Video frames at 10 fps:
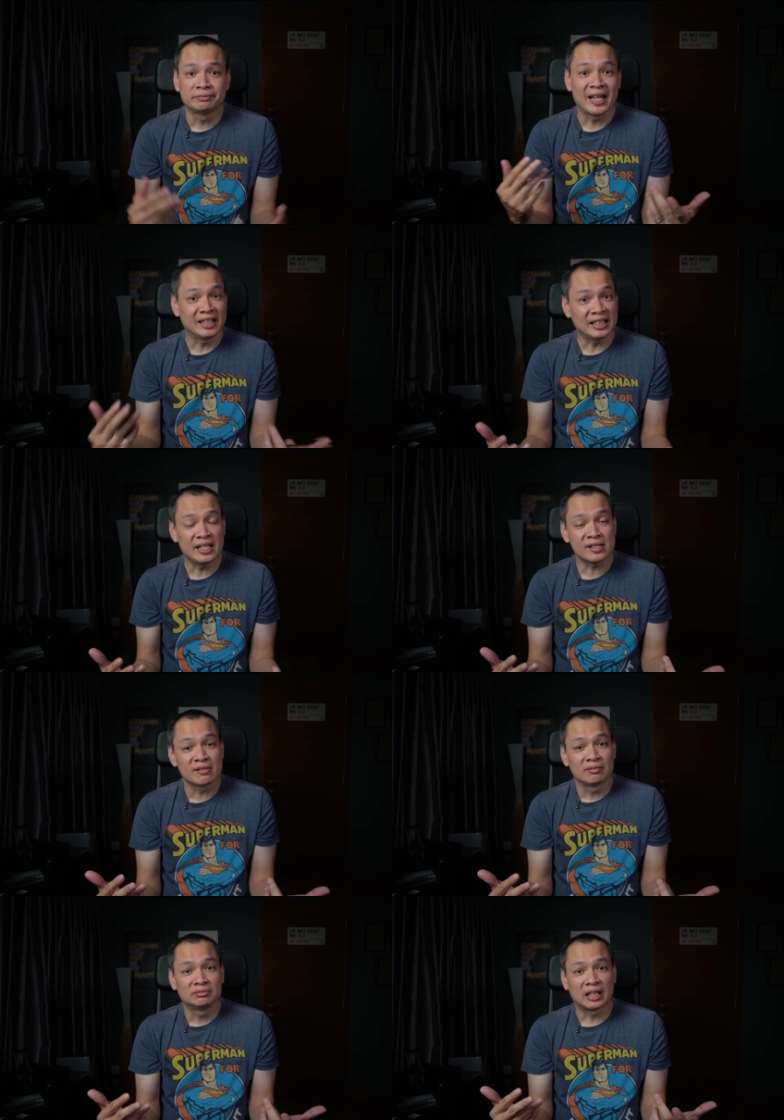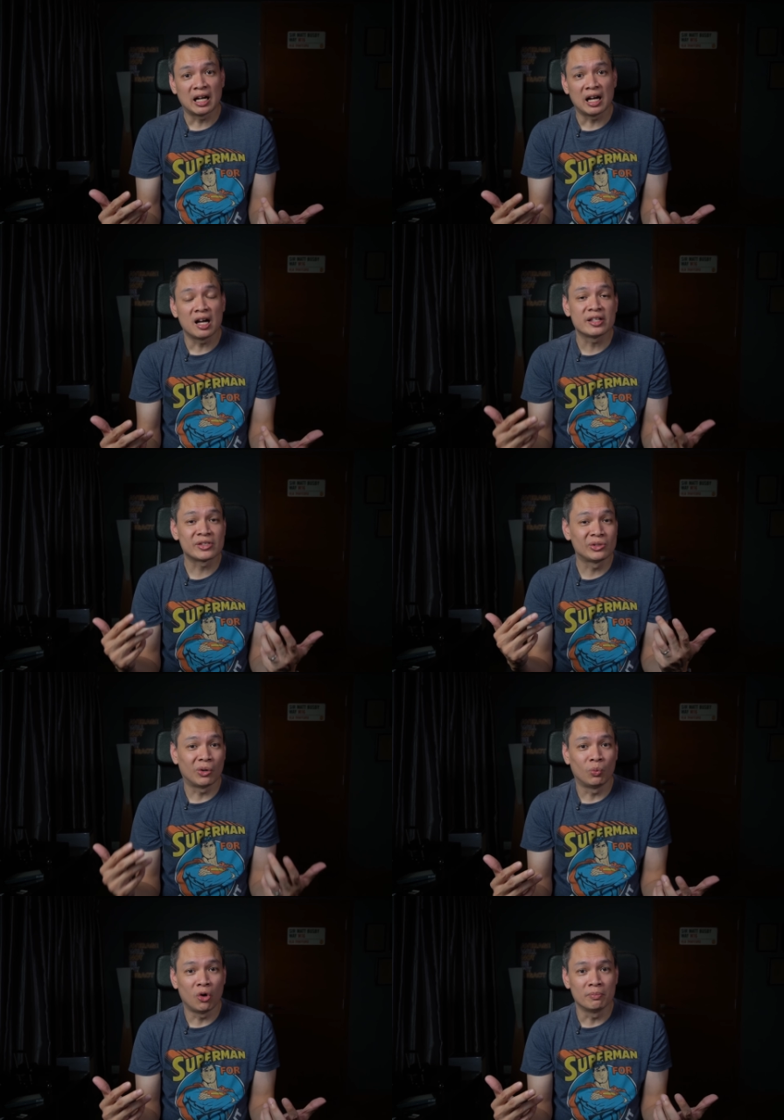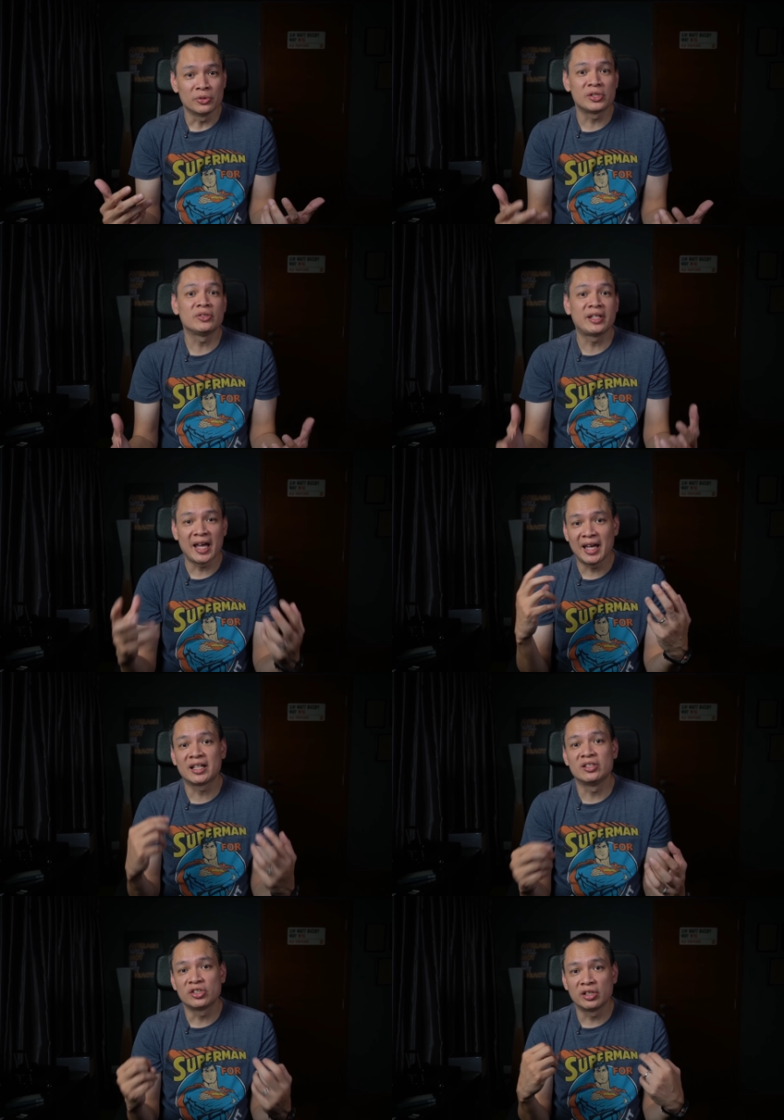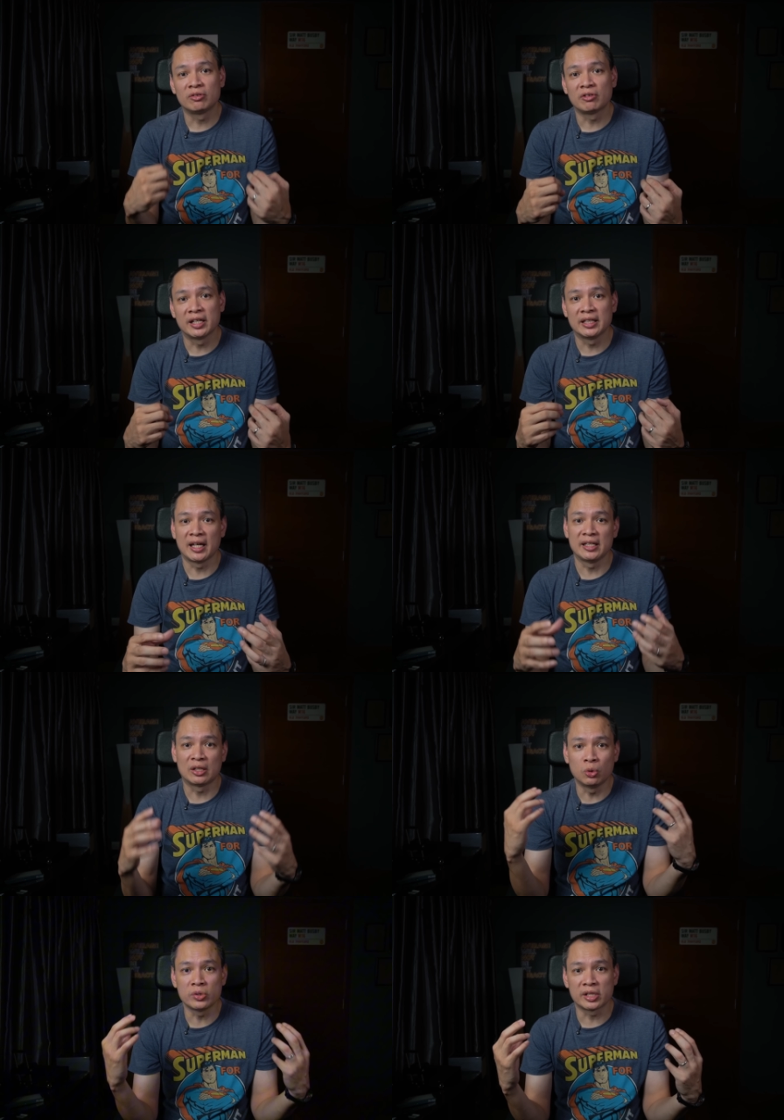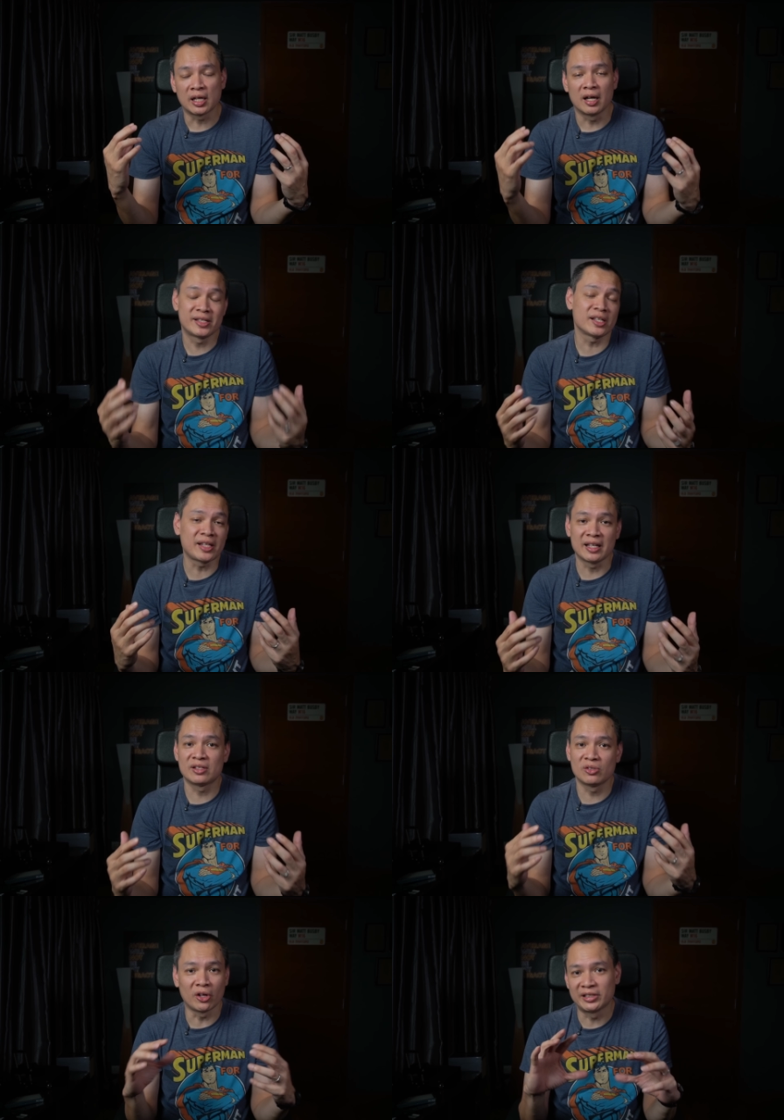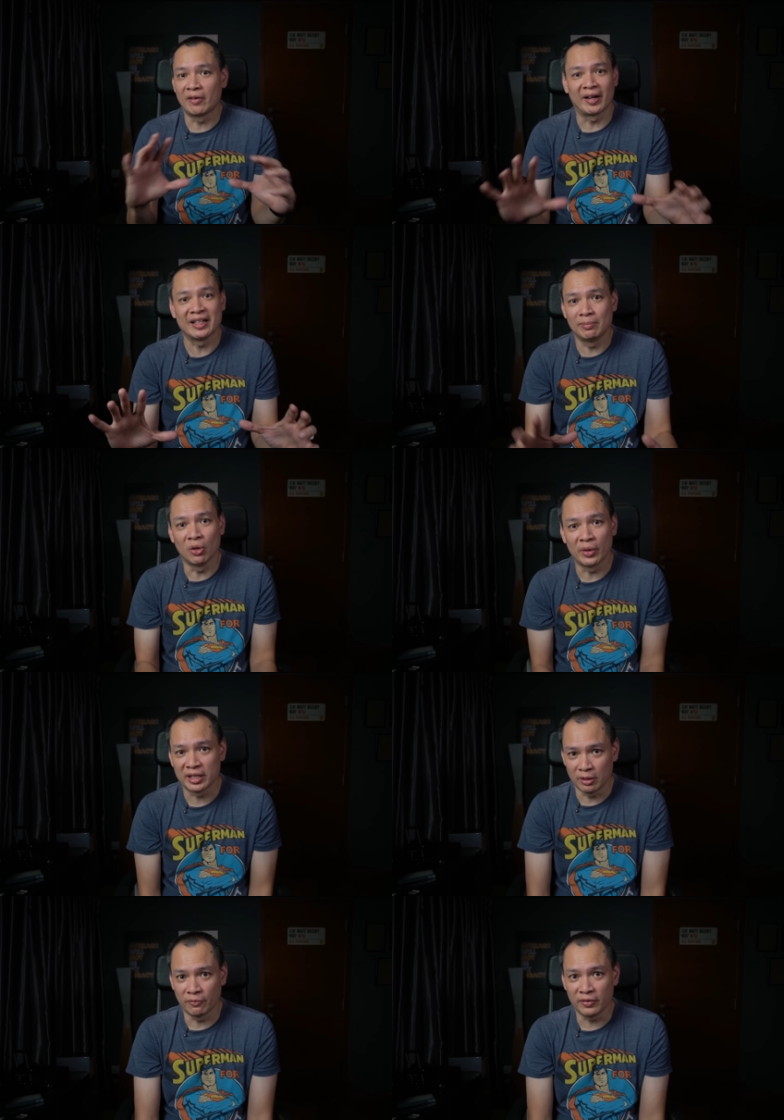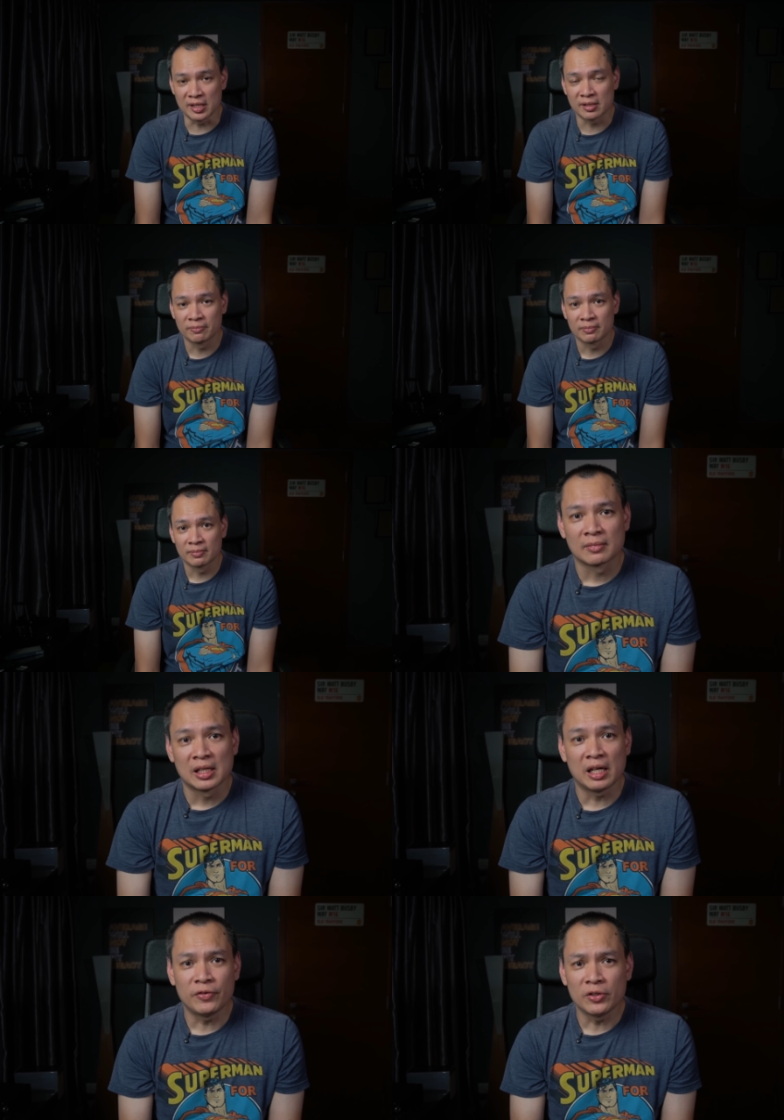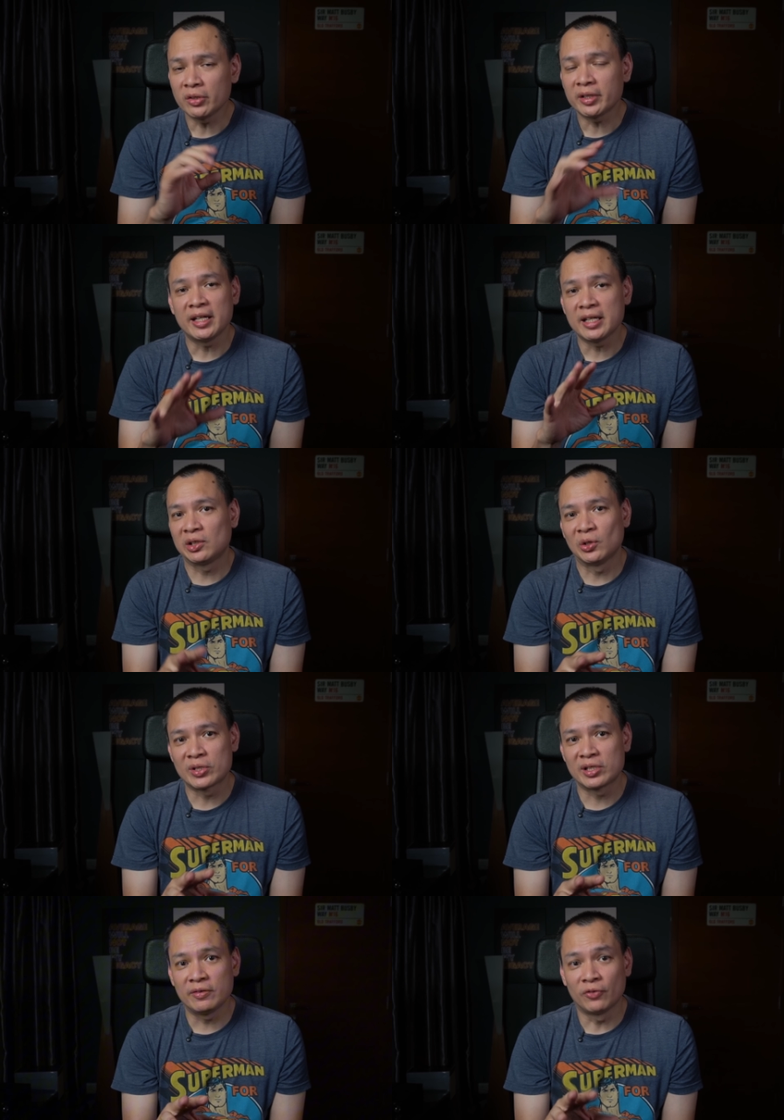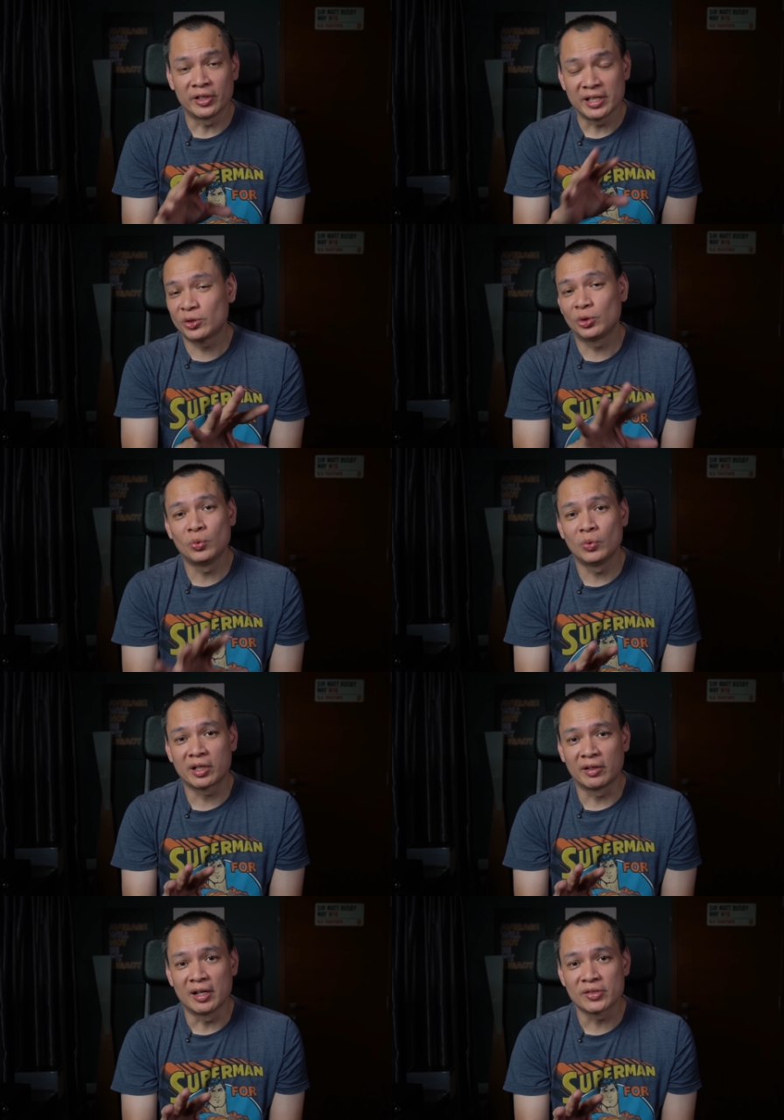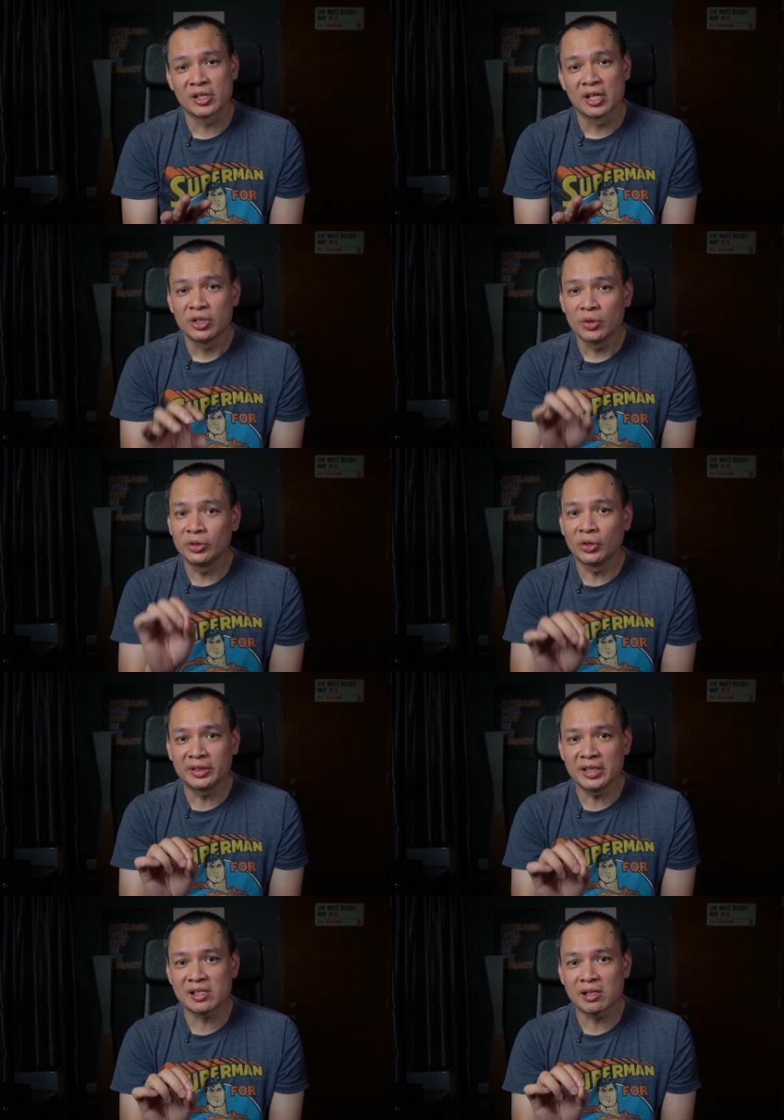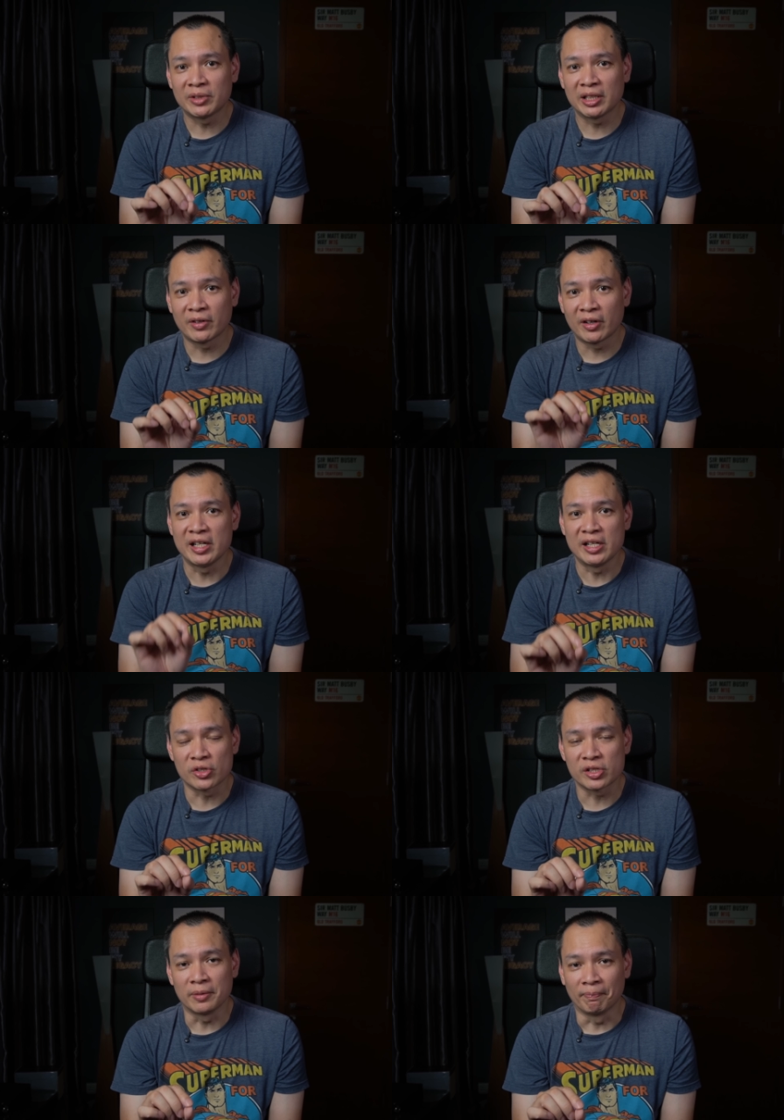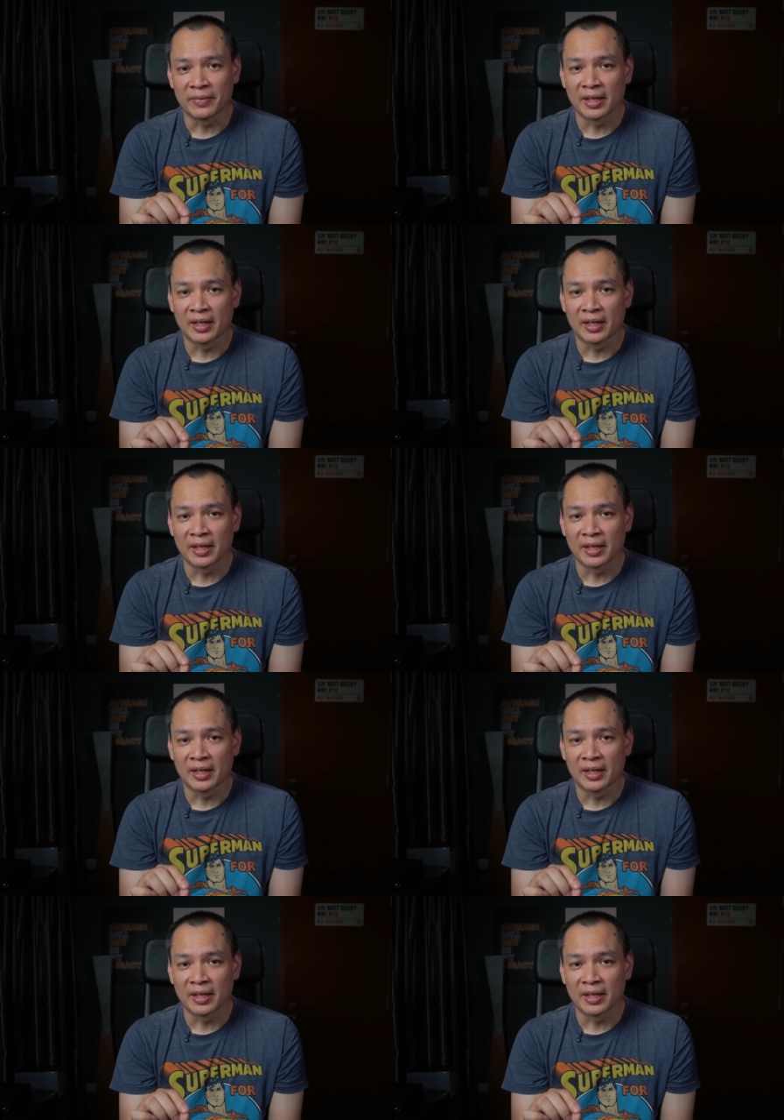at least the car is not warm. You still get air conditioning running and it cools the car. It's just that it's not directly blowing in your face. If you look at it closely for these two workarounds, you will notice something very interesting.